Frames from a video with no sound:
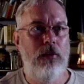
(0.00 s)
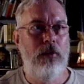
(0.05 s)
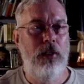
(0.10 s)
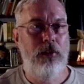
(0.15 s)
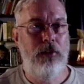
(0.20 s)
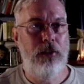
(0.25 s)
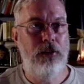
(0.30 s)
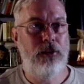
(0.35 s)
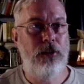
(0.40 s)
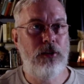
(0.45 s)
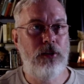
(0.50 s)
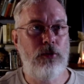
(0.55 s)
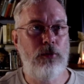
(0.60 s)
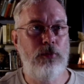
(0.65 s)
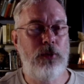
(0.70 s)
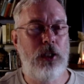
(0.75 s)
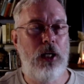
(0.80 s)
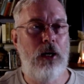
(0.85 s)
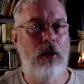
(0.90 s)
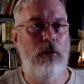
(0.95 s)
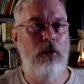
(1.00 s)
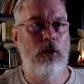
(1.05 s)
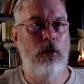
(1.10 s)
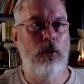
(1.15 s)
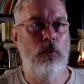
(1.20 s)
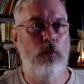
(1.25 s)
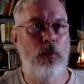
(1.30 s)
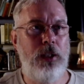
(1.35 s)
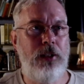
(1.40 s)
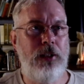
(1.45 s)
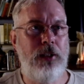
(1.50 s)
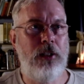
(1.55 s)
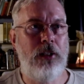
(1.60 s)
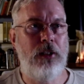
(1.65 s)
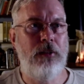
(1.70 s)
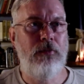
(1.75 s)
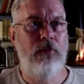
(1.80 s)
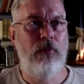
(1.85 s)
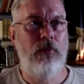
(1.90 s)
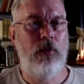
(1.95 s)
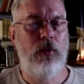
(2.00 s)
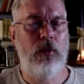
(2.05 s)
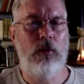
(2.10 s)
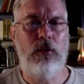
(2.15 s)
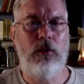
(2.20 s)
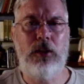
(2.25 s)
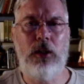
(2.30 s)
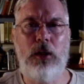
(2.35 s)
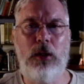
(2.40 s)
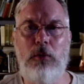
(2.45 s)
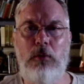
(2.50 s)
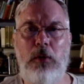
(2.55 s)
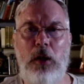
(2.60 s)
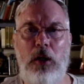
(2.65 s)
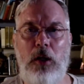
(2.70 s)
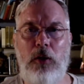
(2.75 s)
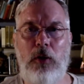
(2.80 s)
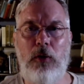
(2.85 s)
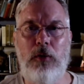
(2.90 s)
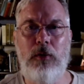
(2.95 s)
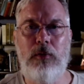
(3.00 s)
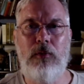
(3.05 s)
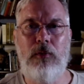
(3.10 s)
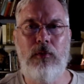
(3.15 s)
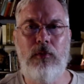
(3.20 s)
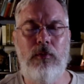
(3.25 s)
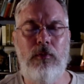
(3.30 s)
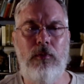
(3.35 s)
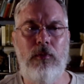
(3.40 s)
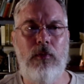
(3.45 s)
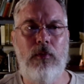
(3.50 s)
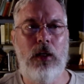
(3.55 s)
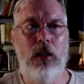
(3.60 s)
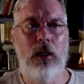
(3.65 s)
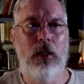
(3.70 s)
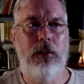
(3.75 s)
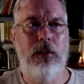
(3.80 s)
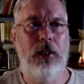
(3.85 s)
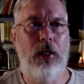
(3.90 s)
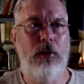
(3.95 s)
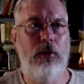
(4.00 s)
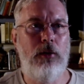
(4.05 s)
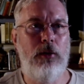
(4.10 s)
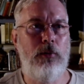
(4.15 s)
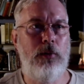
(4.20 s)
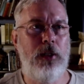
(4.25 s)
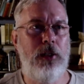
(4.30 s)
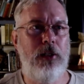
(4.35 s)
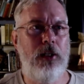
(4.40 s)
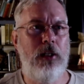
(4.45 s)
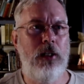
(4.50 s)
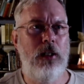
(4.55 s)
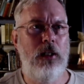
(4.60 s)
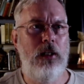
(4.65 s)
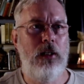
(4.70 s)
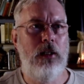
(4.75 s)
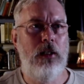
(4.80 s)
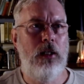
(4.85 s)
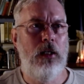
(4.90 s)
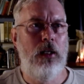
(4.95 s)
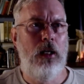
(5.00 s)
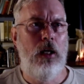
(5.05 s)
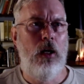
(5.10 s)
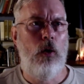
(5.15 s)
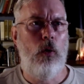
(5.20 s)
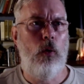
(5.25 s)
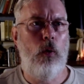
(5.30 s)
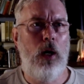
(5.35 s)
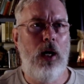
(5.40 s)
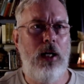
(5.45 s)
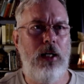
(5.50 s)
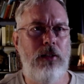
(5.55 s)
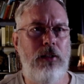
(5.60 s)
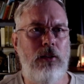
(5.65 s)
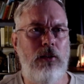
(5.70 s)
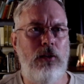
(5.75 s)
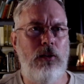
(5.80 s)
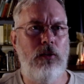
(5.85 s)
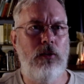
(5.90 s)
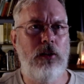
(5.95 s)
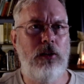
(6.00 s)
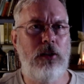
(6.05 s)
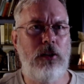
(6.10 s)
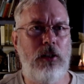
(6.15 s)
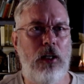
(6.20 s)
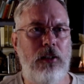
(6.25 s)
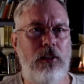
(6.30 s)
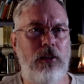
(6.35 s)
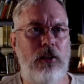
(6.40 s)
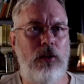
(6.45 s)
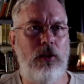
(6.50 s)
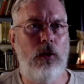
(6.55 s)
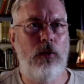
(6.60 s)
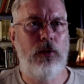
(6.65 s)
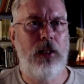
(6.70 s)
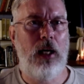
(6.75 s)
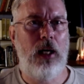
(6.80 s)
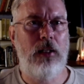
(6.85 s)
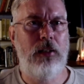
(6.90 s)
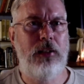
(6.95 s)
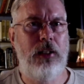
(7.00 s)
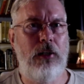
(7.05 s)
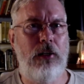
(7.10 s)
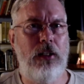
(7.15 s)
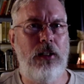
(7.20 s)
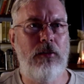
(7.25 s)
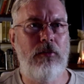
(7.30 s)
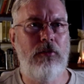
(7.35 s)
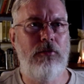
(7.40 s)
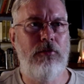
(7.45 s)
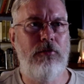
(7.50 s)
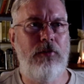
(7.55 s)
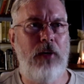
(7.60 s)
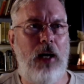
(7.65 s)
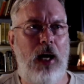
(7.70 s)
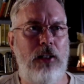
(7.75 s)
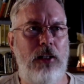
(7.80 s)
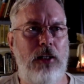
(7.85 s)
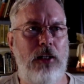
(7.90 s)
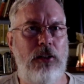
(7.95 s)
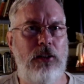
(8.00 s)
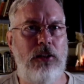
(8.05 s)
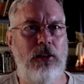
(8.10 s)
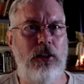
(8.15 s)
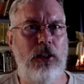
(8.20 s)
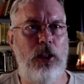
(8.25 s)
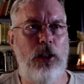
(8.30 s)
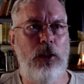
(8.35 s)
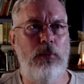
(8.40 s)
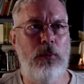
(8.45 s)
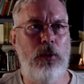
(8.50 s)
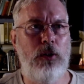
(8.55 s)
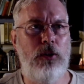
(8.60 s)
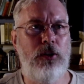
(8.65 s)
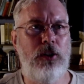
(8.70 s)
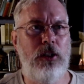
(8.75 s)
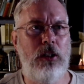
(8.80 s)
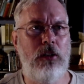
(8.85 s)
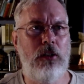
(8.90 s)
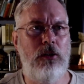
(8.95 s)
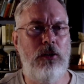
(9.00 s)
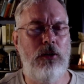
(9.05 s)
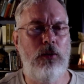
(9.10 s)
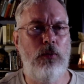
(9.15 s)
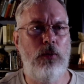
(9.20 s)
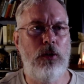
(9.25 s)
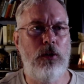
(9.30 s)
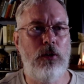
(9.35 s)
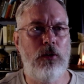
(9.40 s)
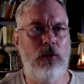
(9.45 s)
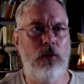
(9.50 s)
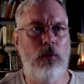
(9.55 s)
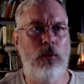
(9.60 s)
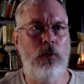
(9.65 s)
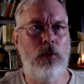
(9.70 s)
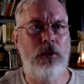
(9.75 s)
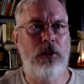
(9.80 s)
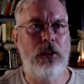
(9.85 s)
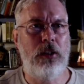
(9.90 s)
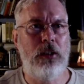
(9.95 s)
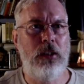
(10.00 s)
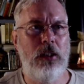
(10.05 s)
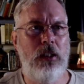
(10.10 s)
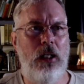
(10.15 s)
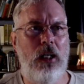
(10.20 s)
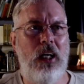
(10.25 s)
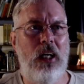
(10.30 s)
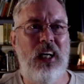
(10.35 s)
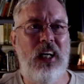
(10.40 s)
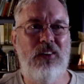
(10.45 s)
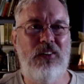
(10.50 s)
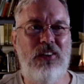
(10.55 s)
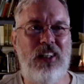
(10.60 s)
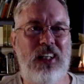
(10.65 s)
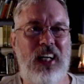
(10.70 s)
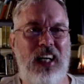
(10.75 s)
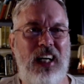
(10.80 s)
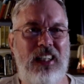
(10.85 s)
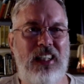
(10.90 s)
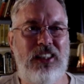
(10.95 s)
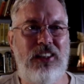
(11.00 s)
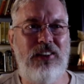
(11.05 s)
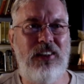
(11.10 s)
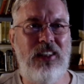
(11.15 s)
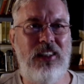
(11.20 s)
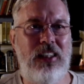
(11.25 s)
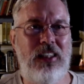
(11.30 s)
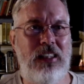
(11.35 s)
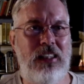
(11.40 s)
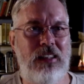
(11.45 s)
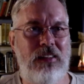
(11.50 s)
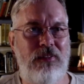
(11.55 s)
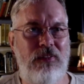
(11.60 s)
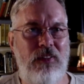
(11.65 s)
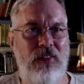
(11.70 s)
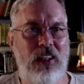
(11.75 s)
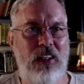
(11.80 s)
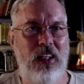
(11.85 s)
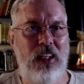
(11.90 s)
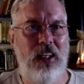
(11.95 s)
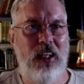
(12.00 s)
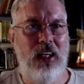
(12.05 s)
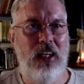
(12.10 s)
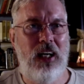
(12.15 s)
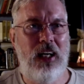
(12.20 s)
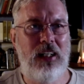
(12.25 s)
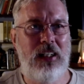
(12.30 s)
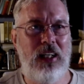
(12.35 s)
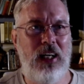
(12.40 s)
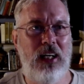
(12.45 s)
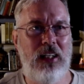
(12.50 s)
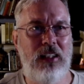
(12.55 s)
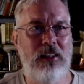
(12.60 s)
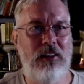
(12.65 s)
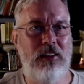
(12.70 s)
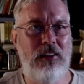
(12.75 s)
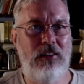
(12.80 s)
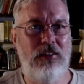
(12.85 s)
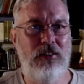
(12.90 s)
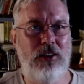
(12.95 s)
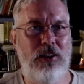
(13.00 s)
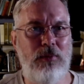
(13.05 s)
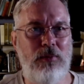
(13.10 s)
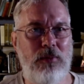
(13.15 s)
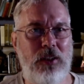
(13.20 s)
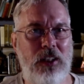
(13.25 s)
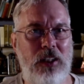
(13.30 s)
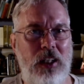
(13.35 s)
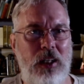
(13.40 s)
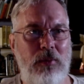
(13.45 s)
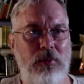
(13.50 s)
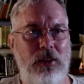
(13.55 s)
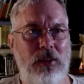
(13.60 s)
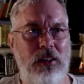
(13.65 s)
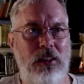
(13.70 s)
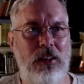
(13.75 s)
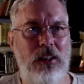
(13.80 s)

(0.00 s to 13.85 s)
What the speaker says: This is from Tarot Reader, or Tarot Reader. Why don't you discuss totalitarian, fascist, emerging New World Order? Well, actually, I kind of do sometimes.